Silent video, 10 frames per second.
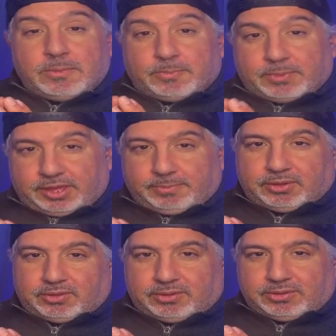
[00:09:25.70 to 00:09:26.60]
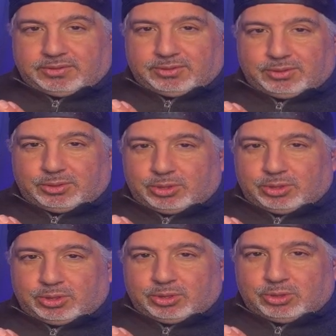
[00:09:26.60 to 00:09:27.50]
People
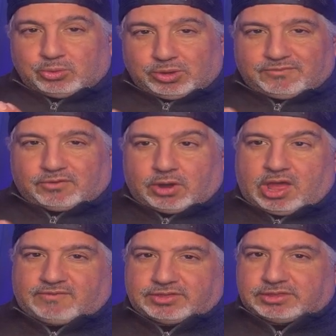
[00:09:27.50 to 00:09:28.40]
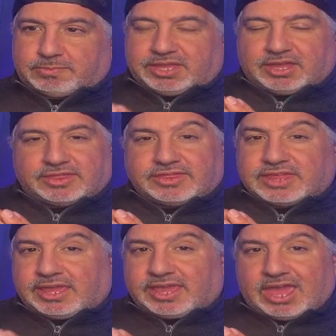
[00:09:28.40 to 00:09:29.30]
run for office because
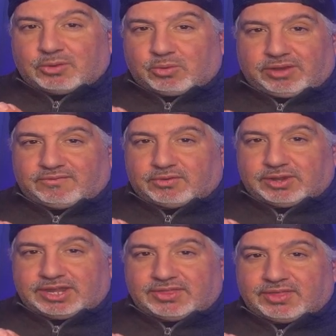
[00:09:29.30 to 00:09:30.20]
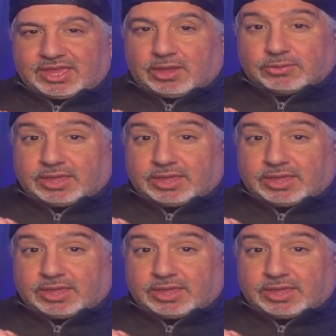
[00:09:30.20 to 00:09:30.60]
they can't run for anything else.